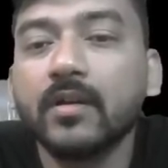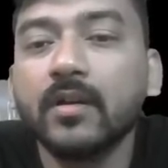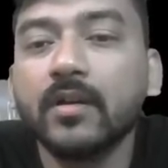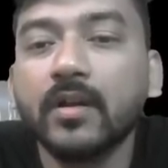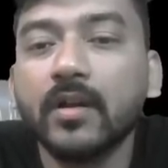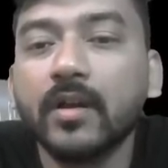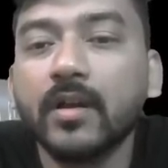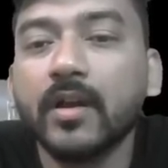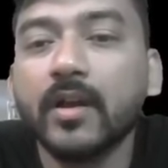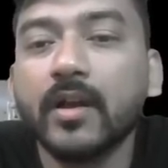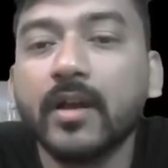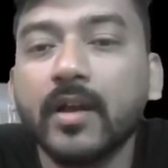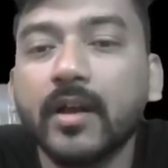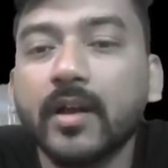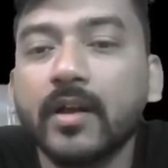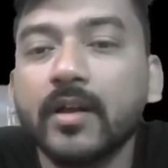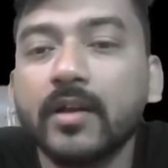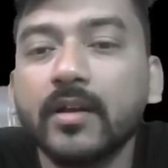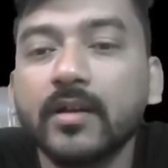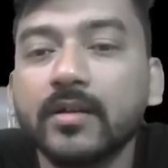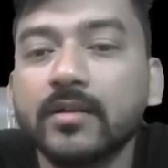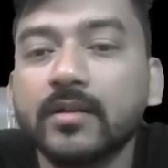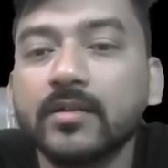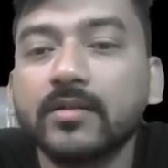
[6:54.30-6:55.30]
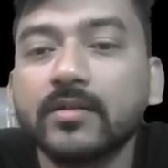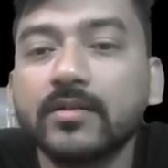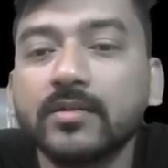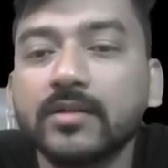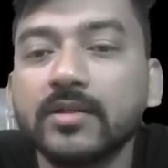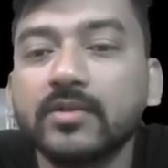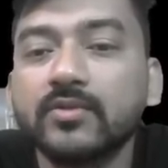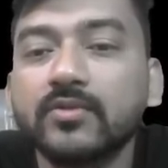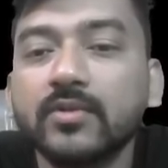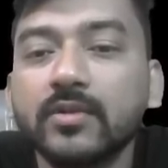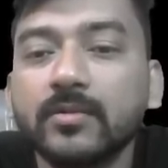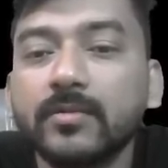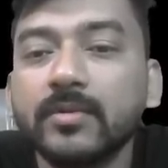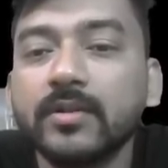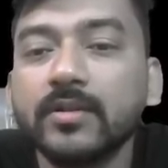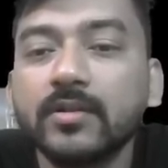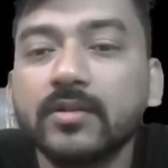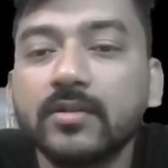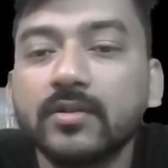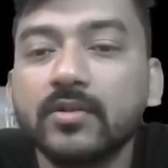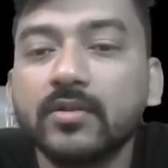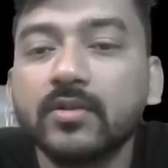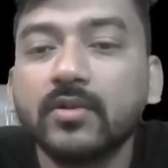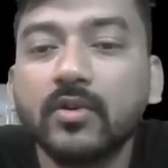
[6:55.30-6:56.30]
and this will be
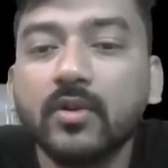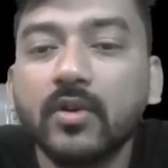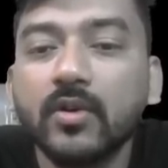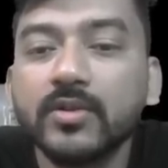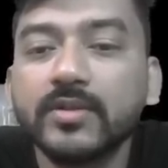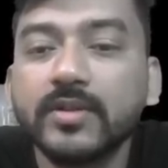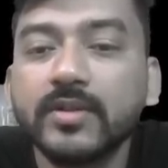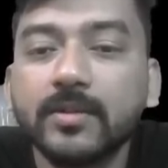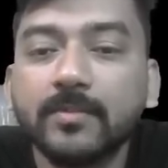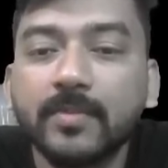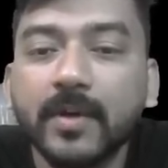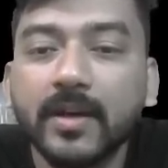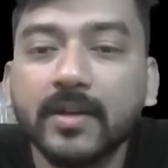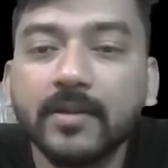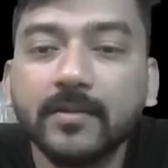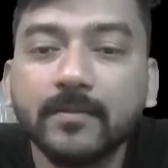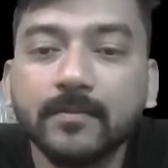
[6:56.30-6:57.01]
cos n pi